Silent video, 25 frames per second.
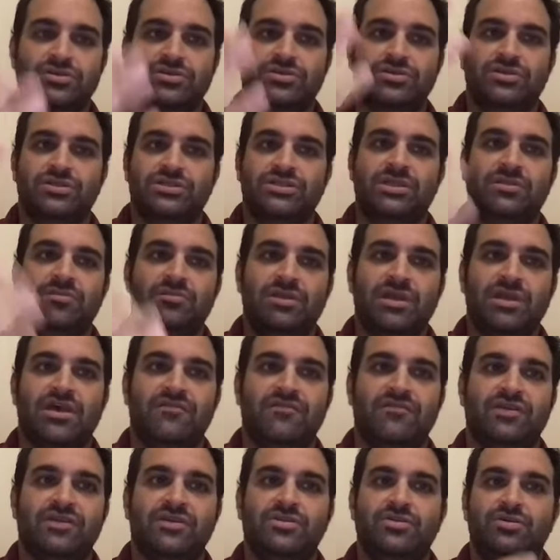to deep dive
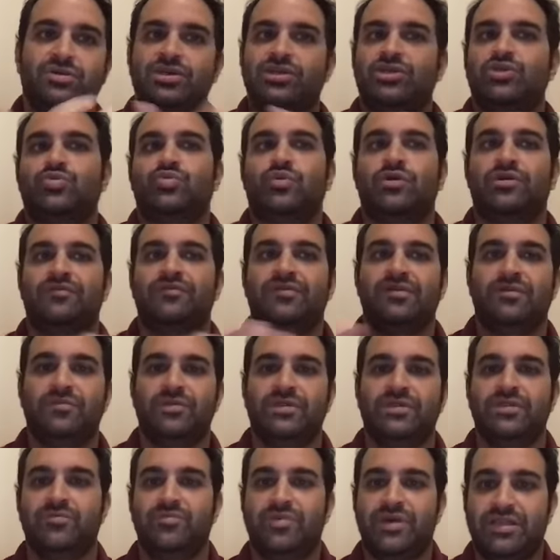into each one of them
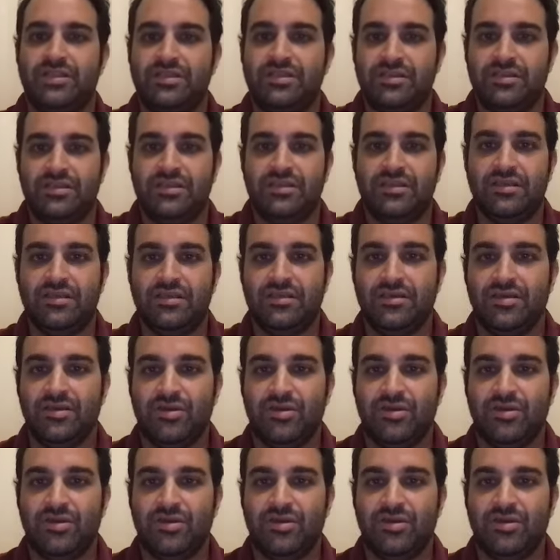independently